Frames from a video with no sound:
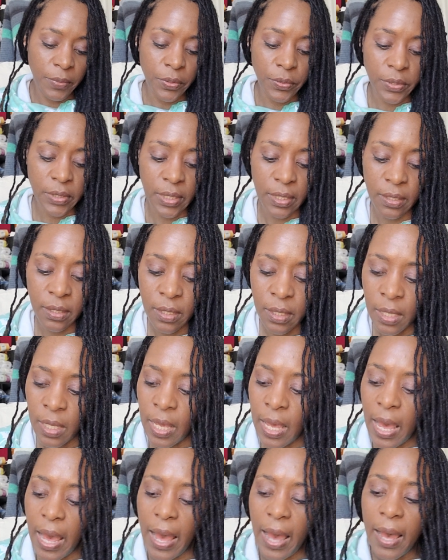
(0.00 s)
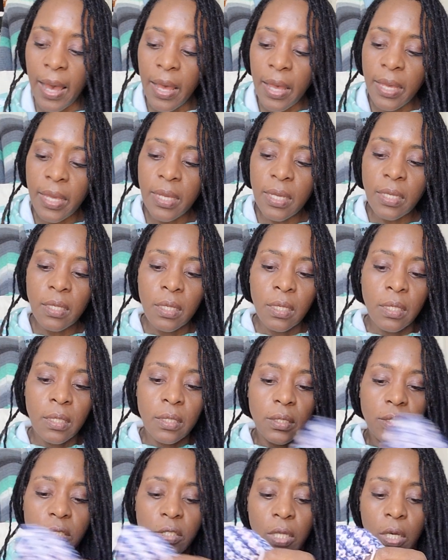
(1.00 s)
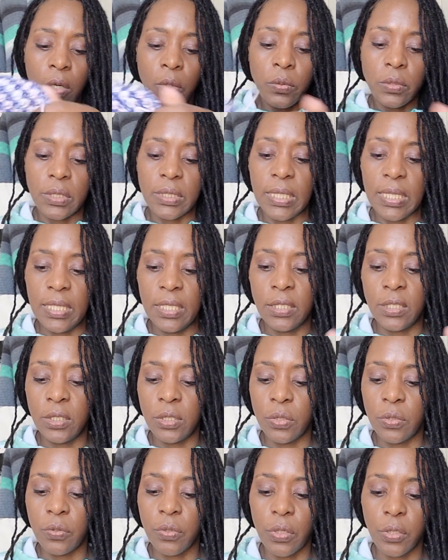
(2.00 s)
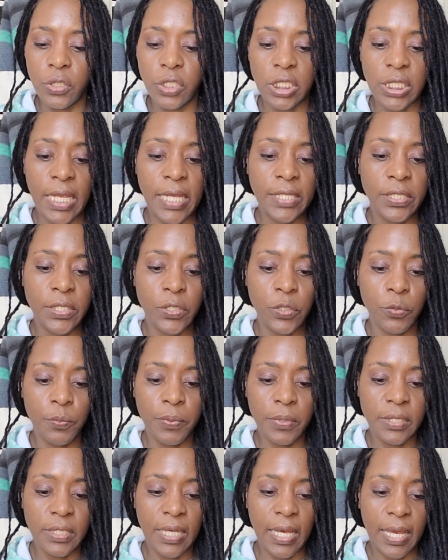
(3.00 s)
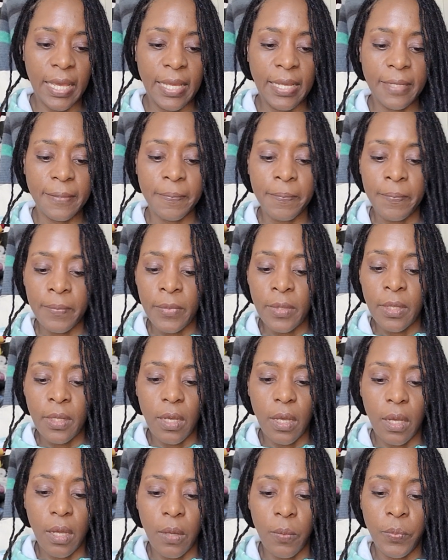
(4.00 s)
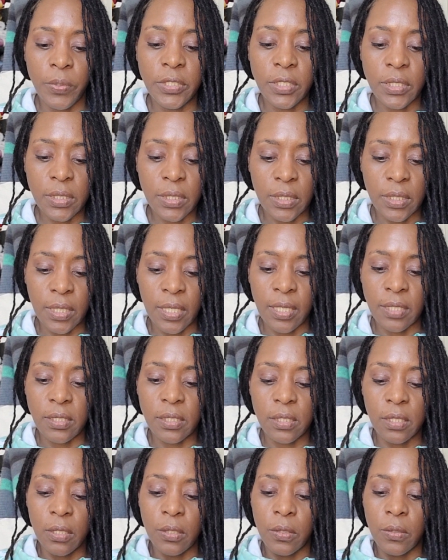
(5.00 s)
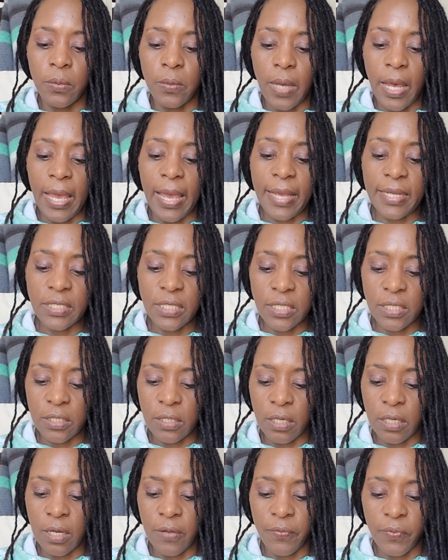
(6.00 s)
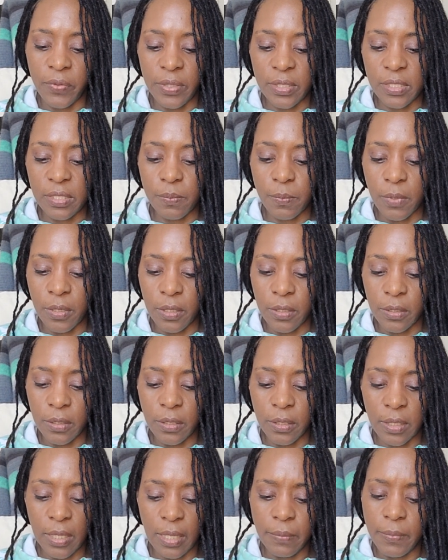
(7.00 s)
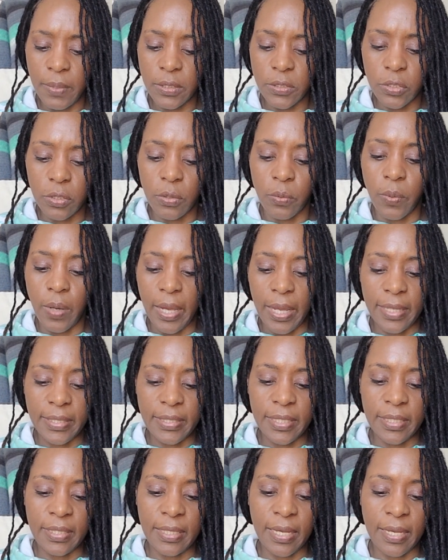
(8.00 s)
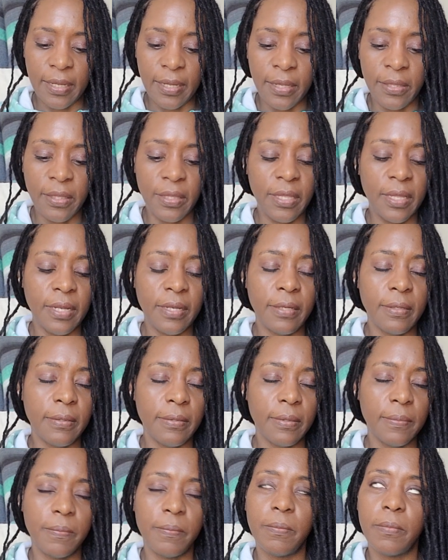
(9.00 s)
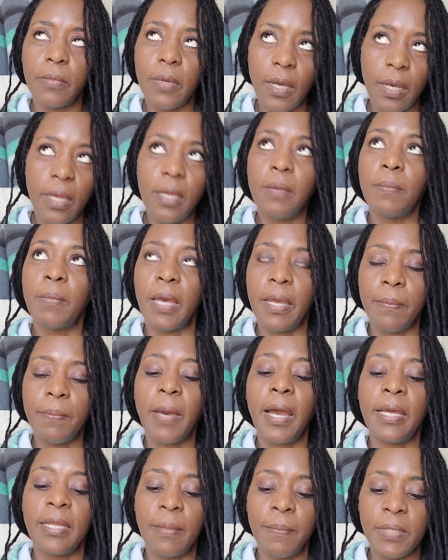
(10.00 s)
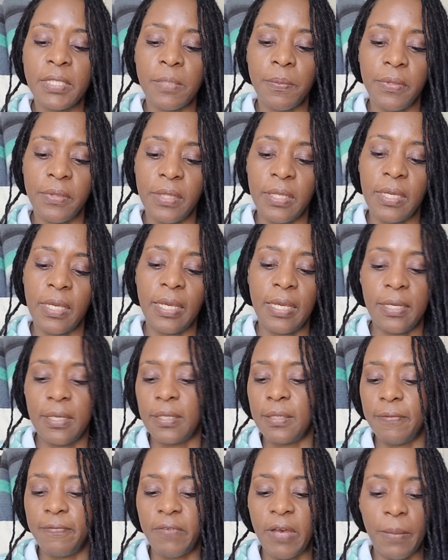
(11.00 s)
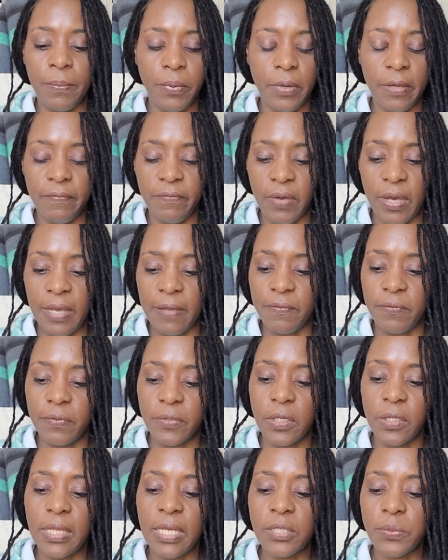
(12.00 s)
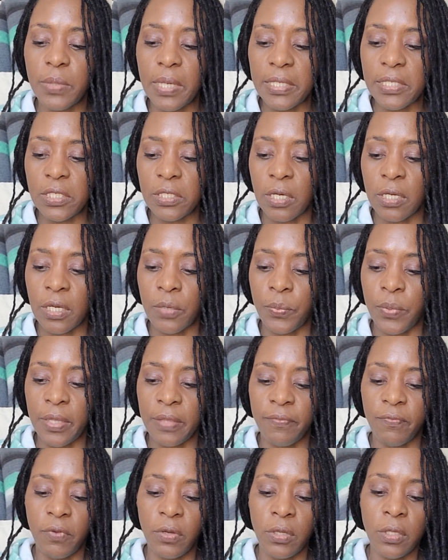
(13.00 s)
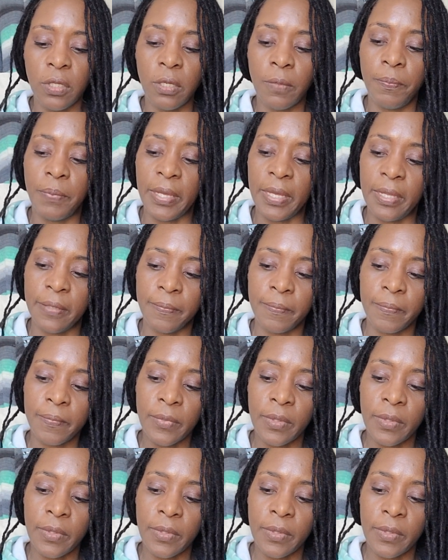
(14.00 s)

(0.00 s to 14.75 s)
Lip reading: using. I don't tend to crochet super tight, which is good. So I actually started off with a smaller hook. I'm not sure why I did that, other than in my mind, I must have been thinking 5.5. So that's what I started with for a little bit,